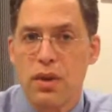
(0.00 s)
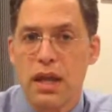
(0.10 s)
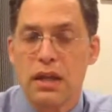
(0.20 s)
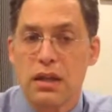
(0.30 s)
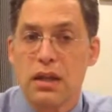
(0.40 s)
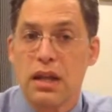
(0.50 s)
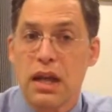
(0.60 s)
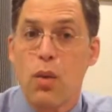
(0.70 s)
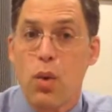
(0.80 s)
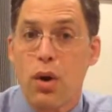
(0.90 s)
They
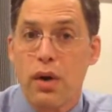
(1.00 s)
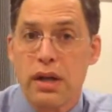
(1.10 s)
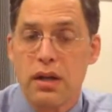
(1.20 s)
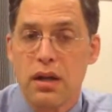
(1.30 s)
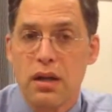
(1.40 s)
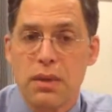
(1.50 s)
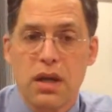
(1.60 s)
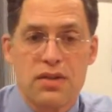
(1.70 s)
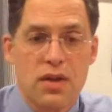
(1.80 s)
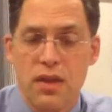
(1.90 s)
get worried
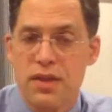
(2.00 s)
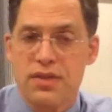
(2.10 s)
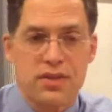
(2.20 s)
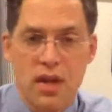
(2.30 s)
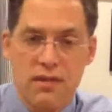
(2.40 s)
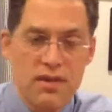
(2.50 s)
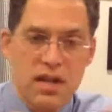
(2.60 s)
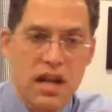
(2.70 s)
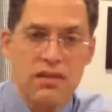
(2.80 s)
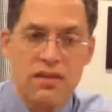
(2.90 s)
because all this stuff
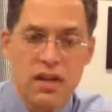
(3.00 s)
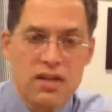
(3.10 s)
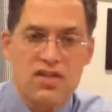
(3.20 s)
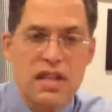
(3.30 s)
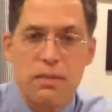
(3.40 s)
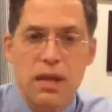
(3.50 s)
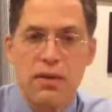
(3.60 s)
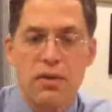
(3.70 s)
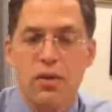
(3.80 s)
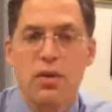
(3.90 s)
is kind of
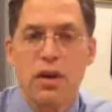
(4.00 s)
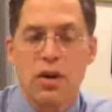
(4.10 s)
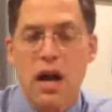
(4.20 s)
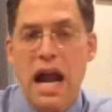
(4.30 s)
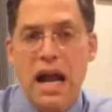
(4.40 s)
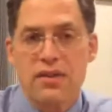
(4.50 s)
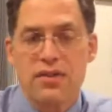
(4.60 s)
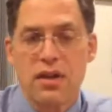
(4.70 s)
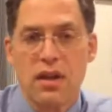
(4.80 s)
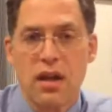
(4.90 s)
seeping through the
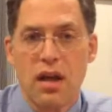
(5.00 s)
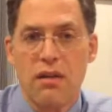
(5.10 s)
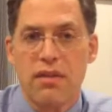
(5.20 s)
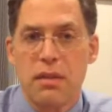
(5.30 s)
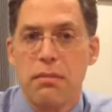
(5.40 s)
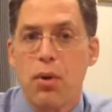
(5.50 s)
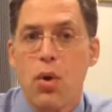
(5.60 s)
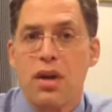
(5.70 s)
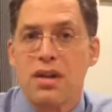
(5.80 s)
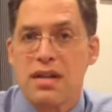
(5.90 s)
cracks of the
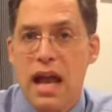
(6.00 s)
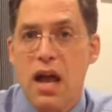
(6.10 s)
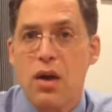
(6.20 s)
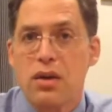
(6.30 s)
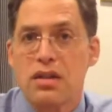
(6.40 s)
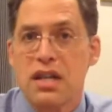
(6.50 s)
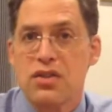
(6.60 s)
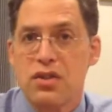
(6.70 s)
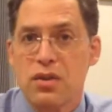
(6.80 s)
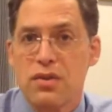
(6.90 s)
broken down
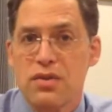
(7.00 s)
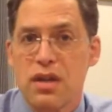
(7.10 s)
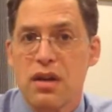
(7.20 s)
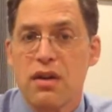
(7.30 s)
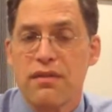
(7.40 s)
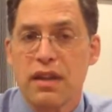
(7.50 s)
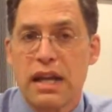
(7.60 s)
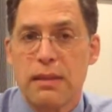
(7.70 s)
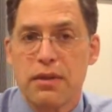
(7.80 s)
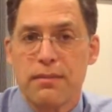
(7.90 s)
tissues that are
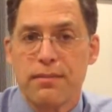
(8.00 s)
inflamed.